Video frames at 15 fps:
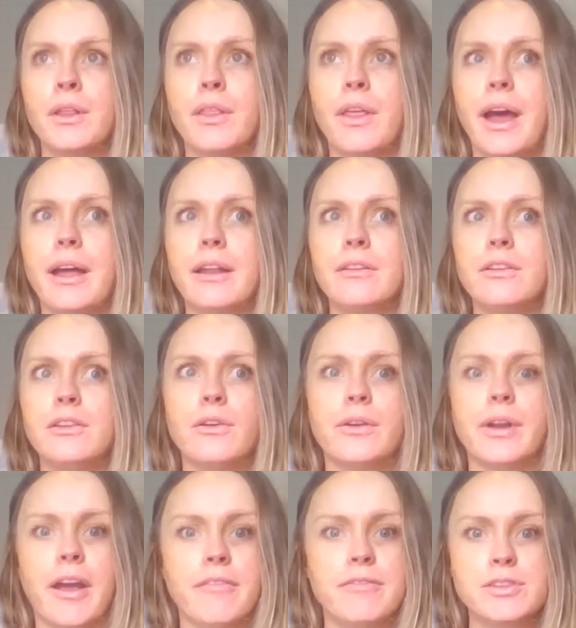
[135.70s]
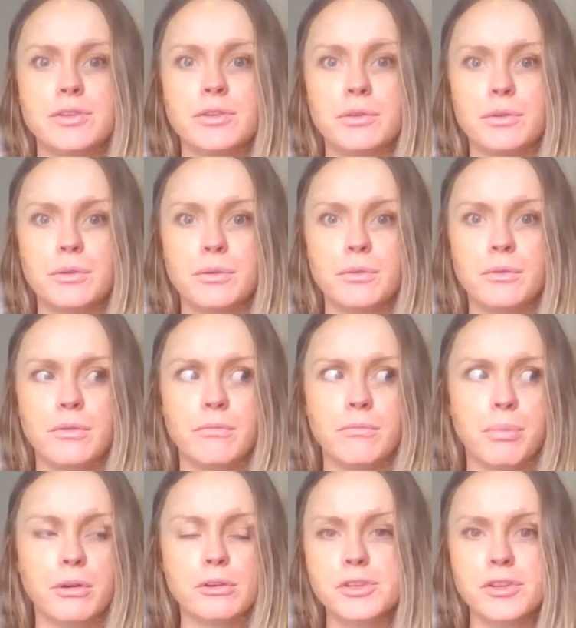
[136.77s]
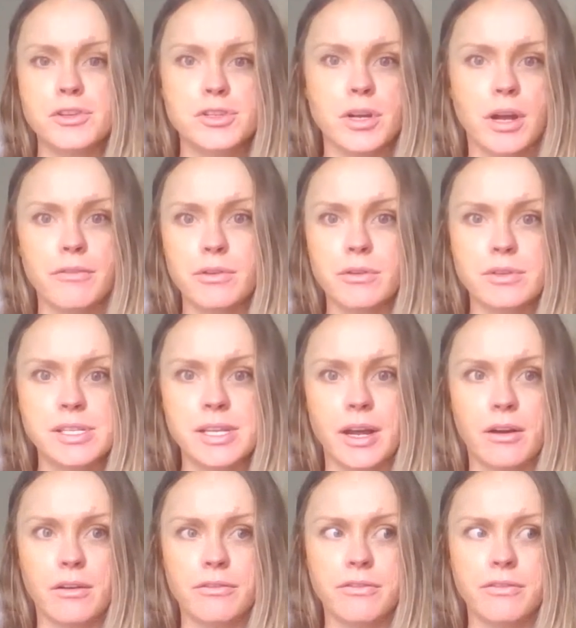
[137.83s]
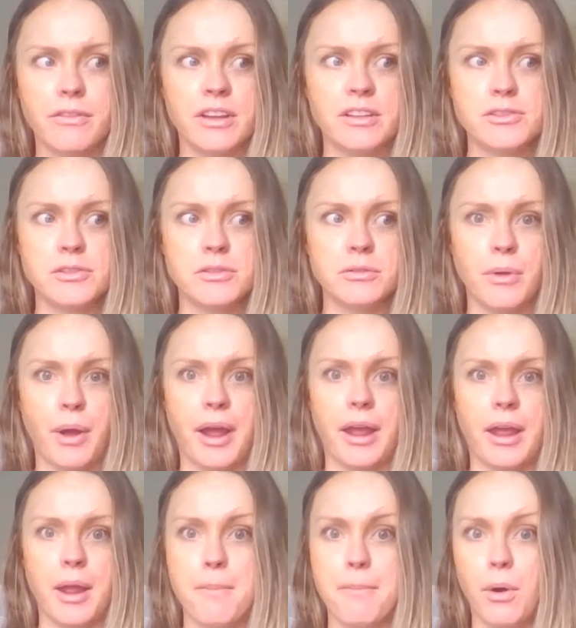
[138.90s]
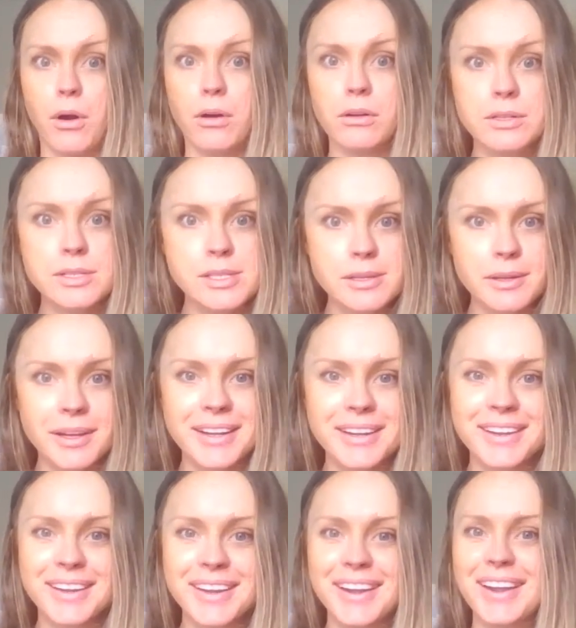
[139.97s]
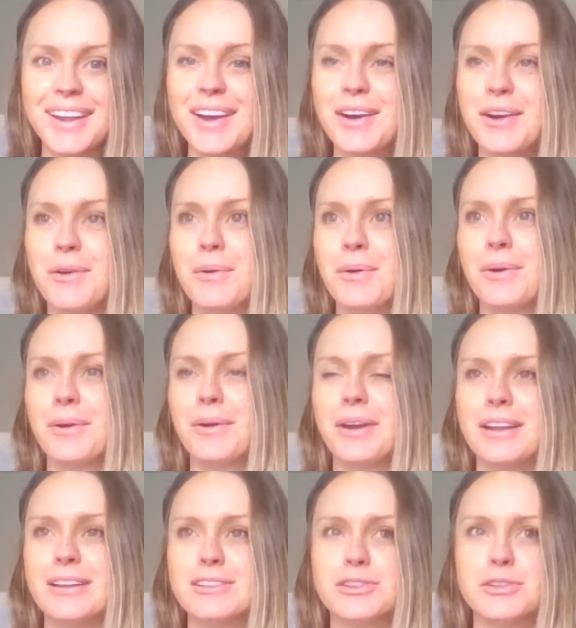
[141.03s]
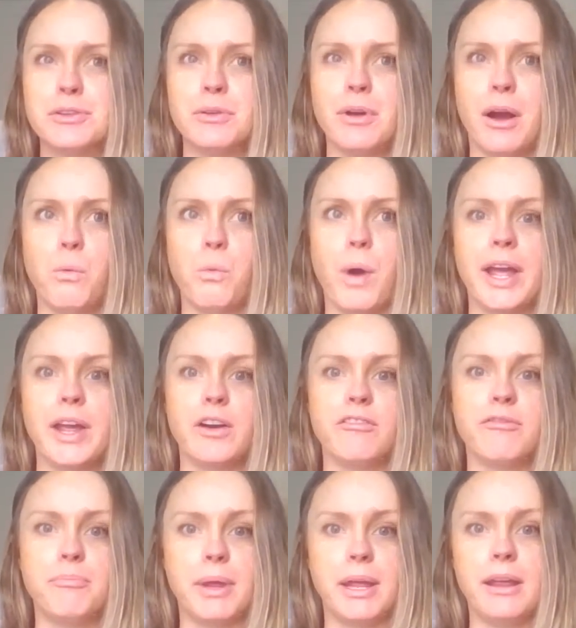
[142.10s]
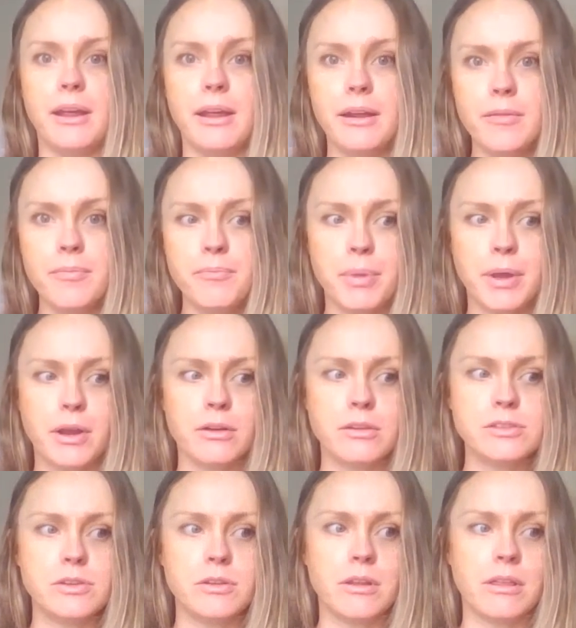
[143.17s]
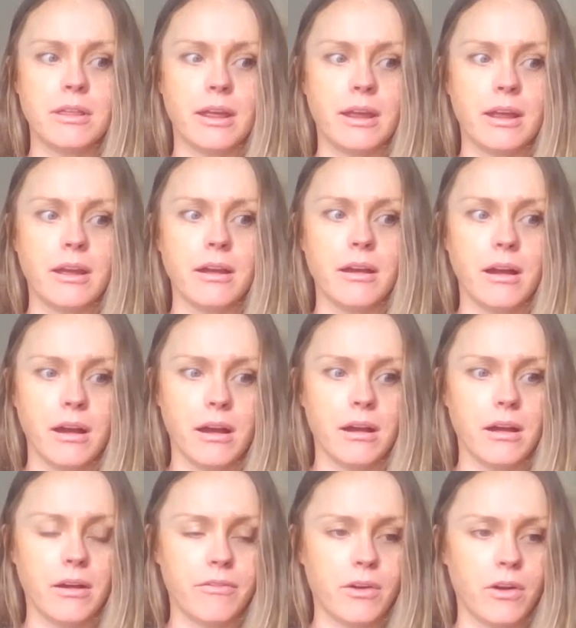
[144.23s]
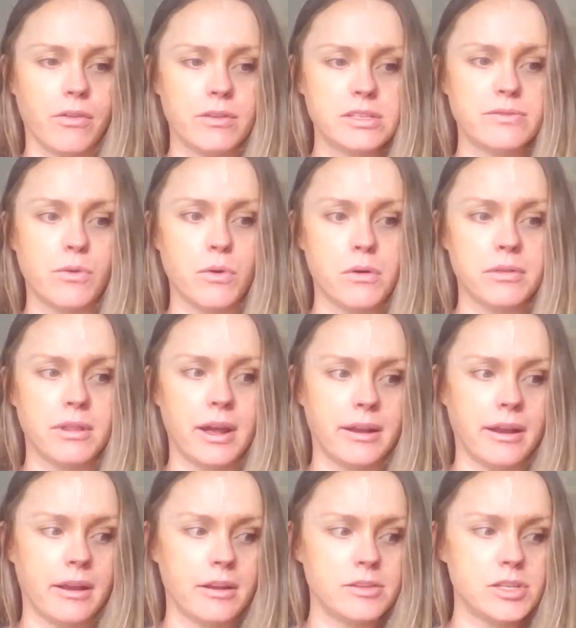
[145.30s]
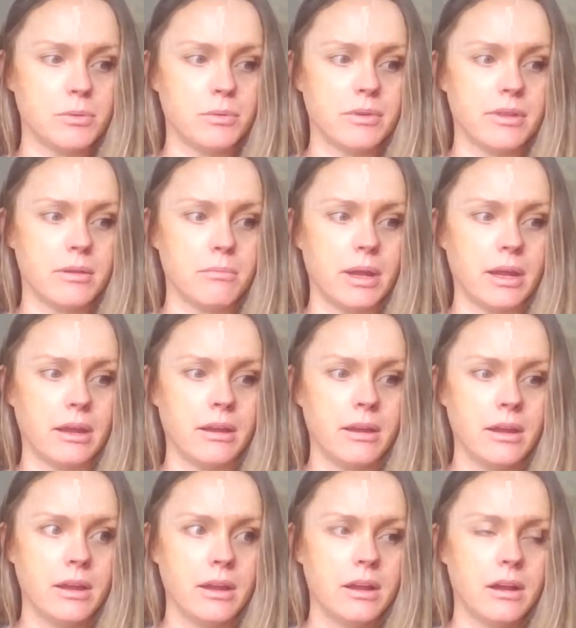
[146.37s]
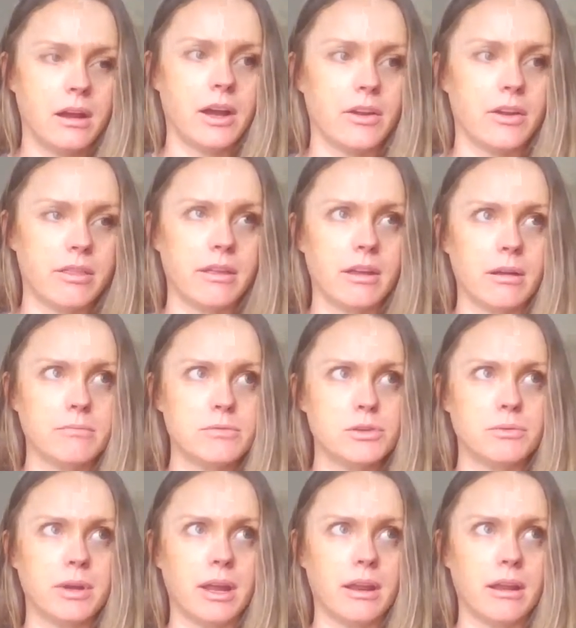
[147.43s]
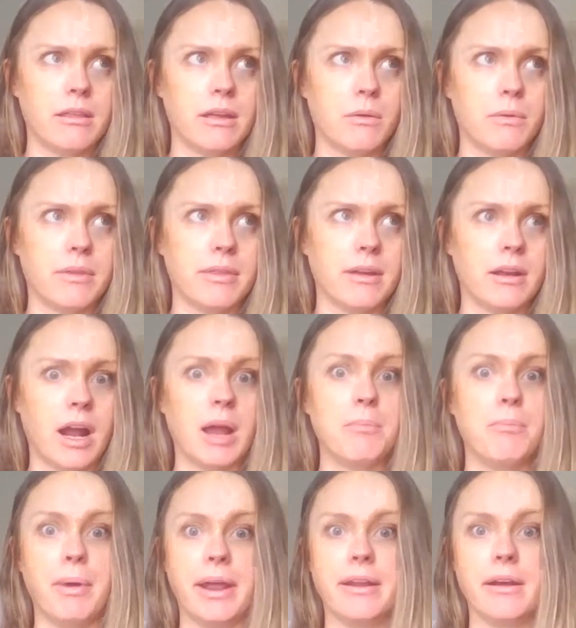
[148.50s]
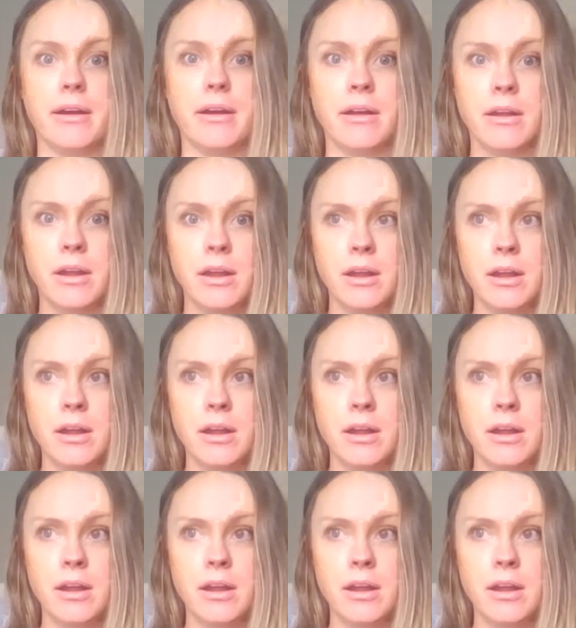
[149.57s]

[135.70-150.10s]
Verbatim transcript: that you don't have to push and shove yourself into a box or into a way of being because you think, oh, I've got this fourth line energy within me. I don't think I'm doing anything with it. I better